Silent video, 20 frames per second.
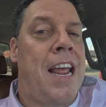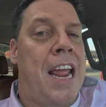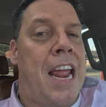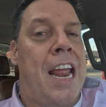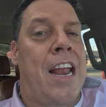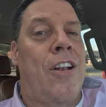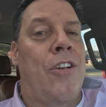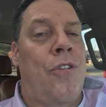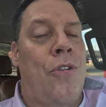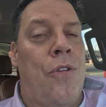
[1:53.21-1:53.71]

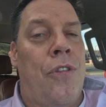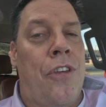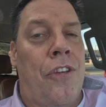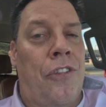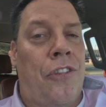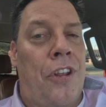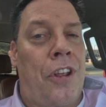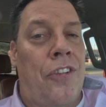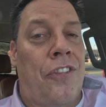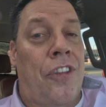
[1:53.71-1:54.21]
into the
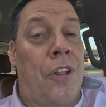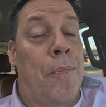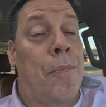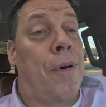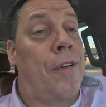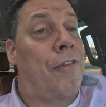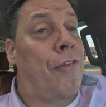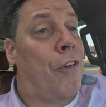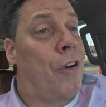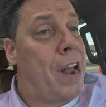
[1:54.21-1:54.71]
system.
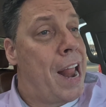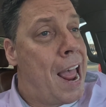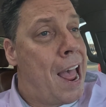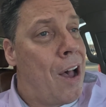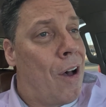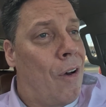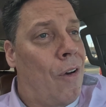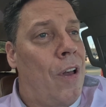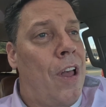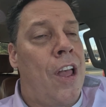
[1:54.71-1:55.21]
But for
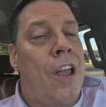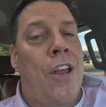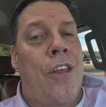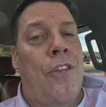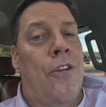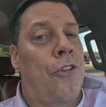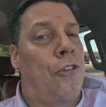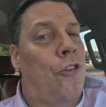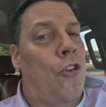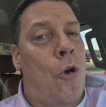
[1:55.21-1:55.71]
now,
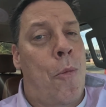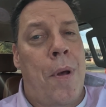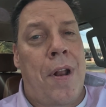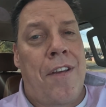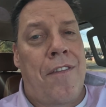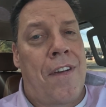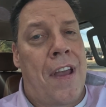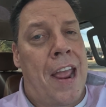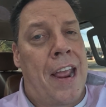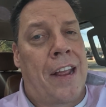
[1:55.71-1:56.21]
there's so
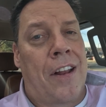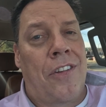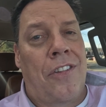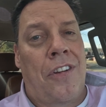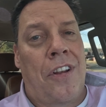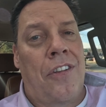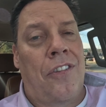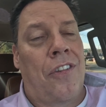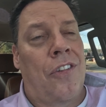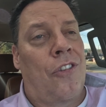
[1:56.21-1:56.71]
many
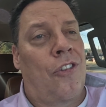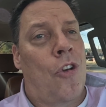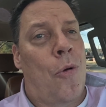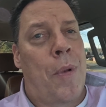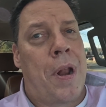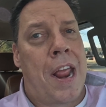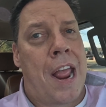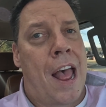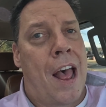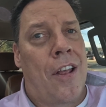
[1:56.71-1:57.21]
vacancies and so
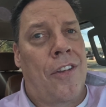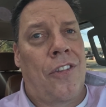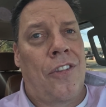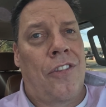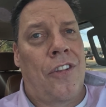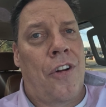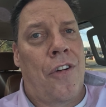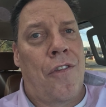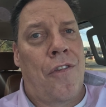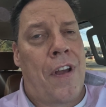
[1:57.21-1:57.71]
many
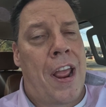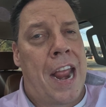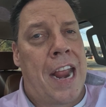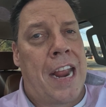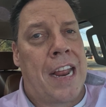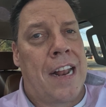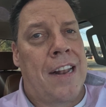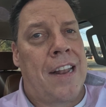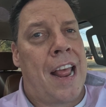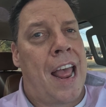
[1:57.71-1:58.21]
houses that are
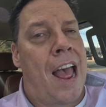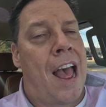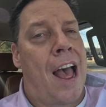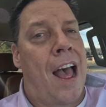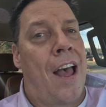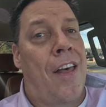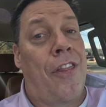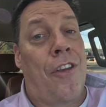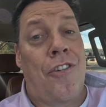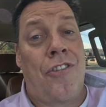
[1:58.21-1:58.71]
vacant,
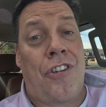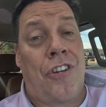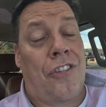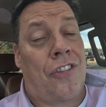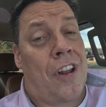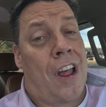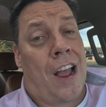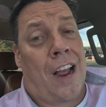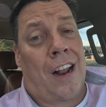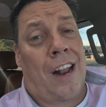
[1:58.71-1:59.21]
uh, they're
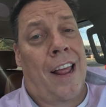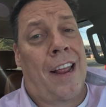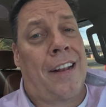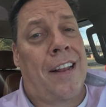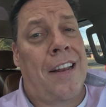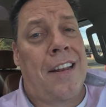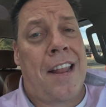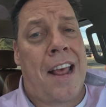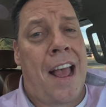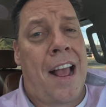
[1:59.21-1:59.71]
just not
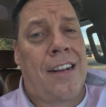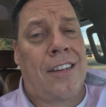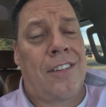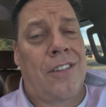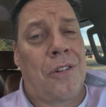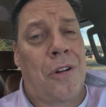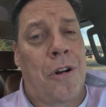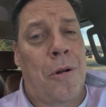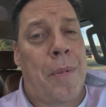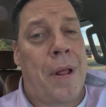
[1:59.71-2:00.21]
collecting
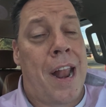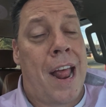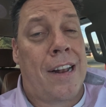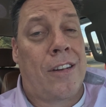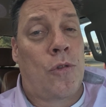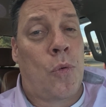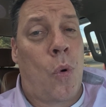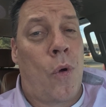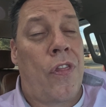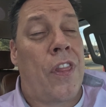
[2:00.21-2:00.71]
taxes on them. And
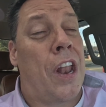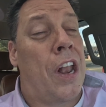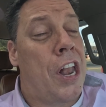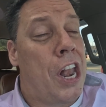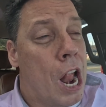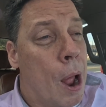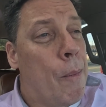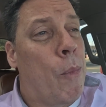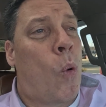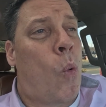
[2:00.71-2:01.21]
that's what, the
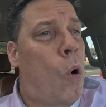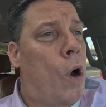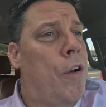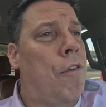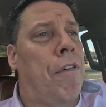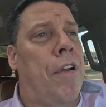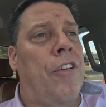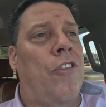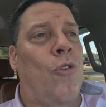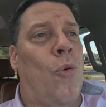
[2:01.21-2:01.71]
number
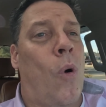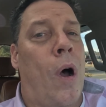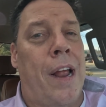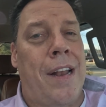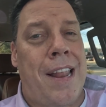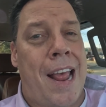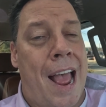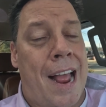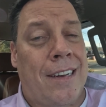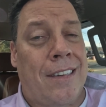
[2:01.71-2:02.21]
one reason
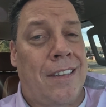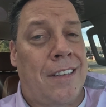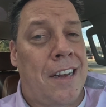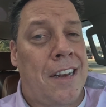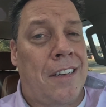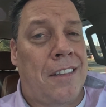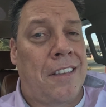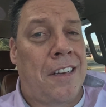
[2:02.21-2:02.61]
why taxes in the